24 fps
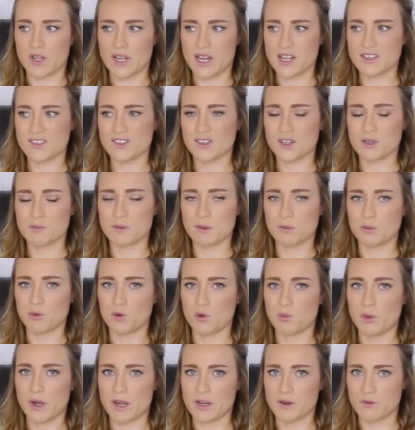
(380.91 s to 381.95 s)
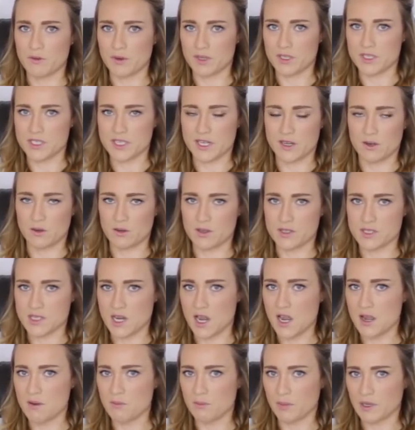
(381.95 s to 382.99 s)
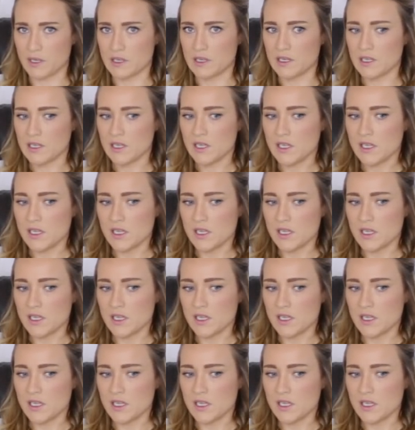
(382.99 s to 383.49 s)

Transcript: Like, I talk to people who buy real estate all the time, but